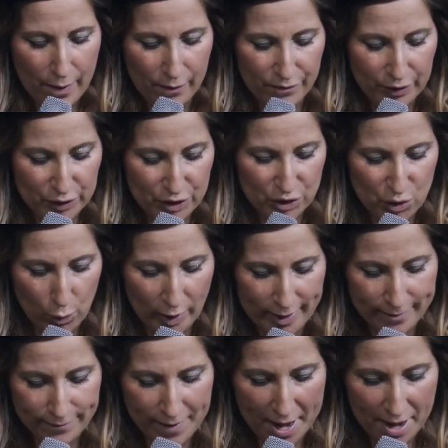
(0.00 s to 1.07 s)
verse
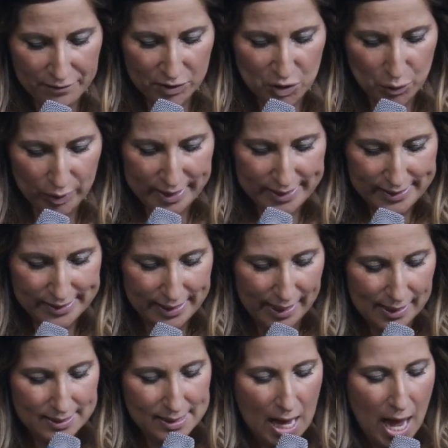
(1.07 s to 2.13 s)
25 and
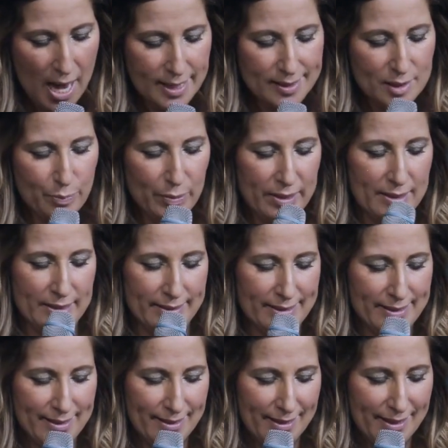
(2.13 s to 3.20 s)
26,
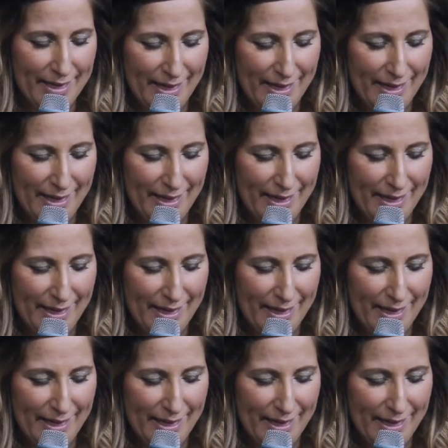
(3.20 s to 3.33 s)
husbands,